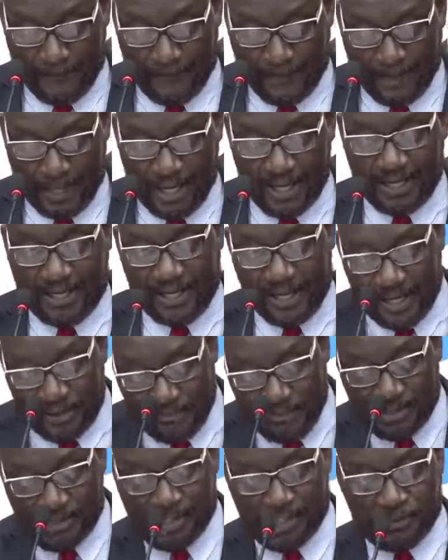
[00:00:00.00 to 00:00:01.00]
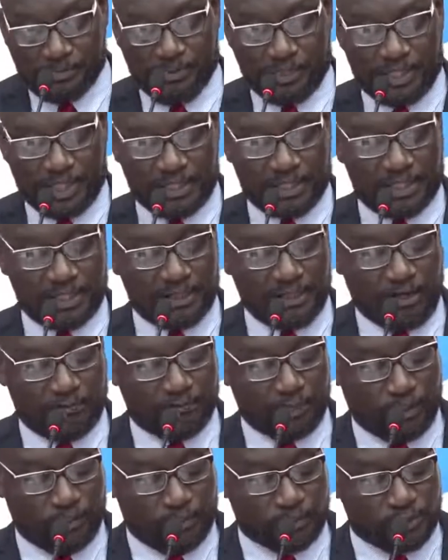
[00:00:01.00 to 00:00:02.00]
Again, Mr. Speaker, the leader of the
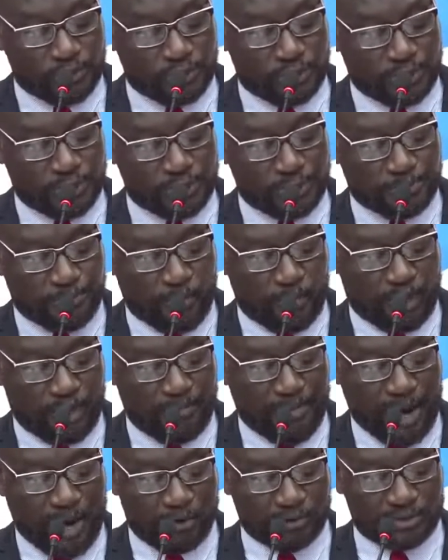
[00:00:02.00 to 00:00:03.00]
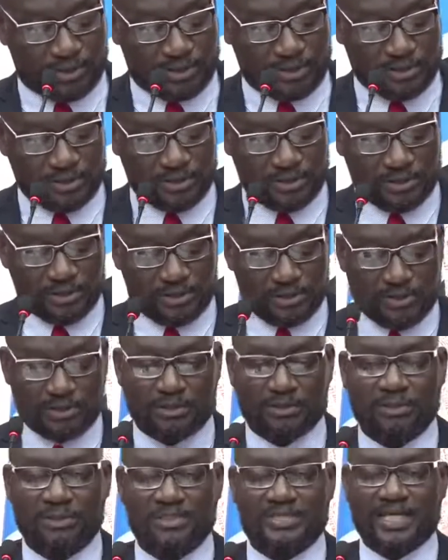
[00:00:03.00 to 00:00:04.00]
opposition spoke about
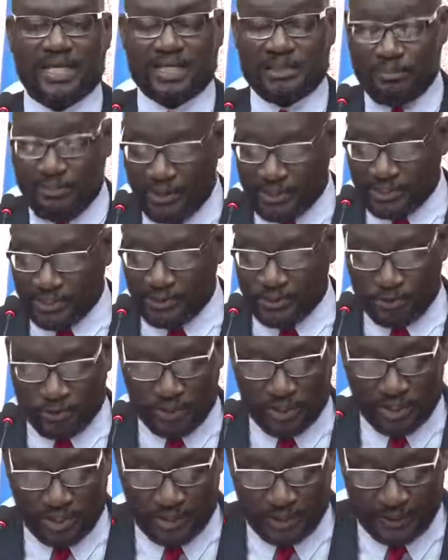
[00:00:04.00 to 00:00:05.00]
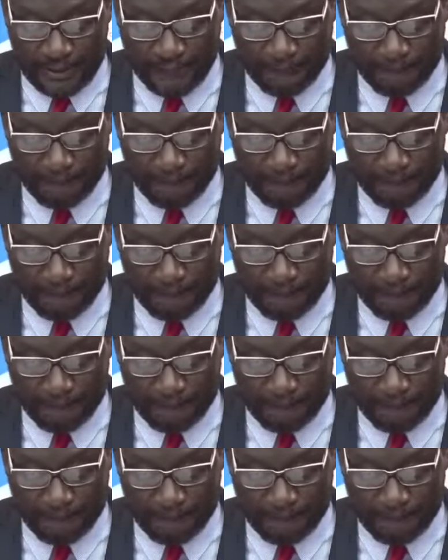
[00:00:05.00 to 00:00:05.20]
celebrating too early.